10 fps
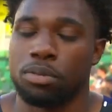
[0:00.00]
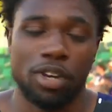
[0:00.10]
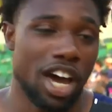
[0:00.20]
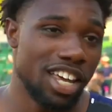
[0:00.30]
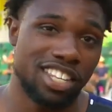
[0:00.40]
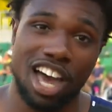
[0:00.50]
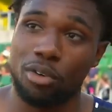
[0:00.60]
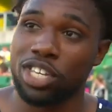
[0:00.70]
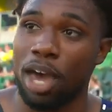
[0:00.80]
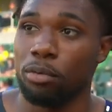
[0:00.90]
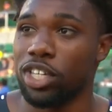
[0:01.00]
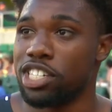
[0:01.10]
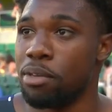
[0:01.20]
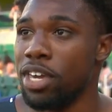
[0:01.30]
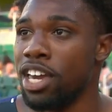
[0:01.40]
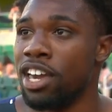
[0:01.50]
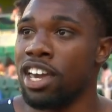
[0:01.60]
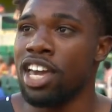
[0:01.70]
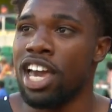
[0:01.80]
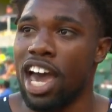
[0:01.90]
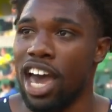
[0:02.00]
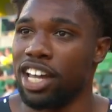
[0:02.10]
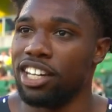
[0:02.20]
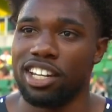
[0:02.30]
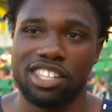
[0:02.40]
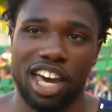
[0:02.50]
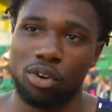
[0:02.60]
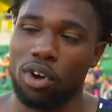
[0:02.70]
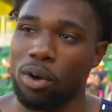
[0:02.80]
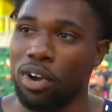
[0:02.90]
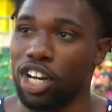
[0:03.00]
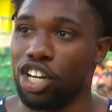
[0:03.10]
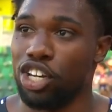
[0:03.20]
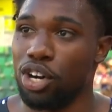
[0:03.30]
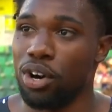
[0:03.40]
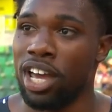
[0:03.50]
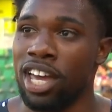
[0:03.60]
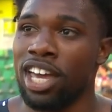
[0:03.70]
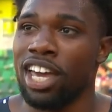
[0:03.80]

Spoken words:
To be honest, I was happy with the semi. Okay. I did exactly what I wanted to do.